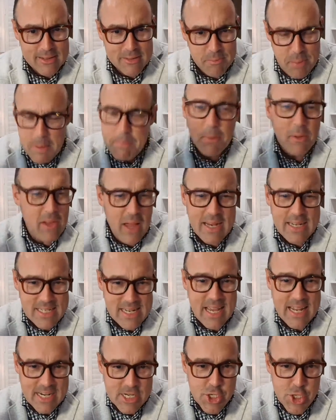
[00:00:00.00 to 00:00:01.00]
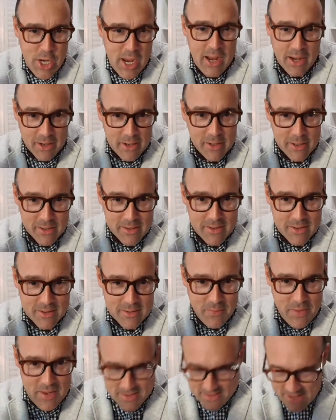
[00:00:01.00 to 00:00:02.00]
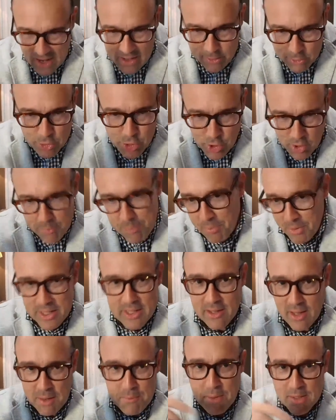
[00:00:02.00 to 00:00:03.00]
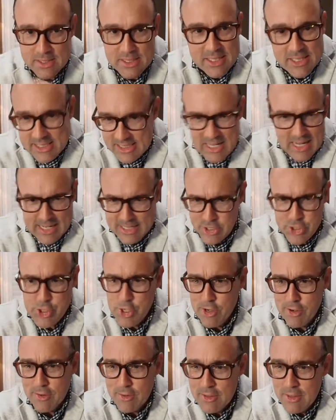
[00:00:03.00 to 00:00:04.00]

People like to get a check that Donald Trump or Elon Musk has signed. Sure.